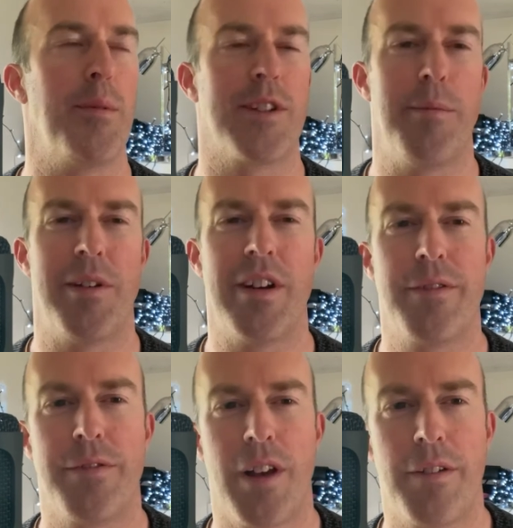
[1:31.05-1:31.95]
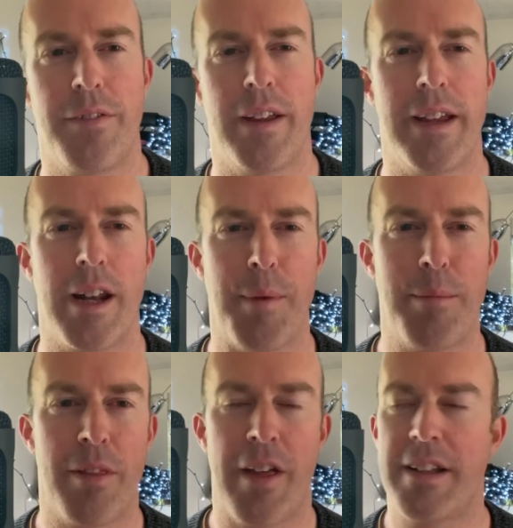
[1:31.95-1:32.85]
he was going to be really fluffy and a
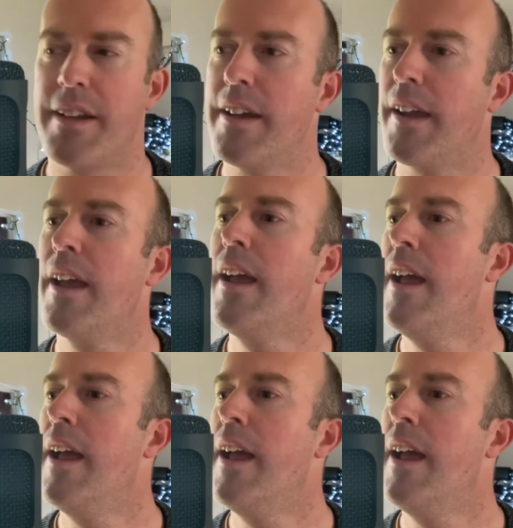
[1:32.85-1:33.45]
bit pathetic,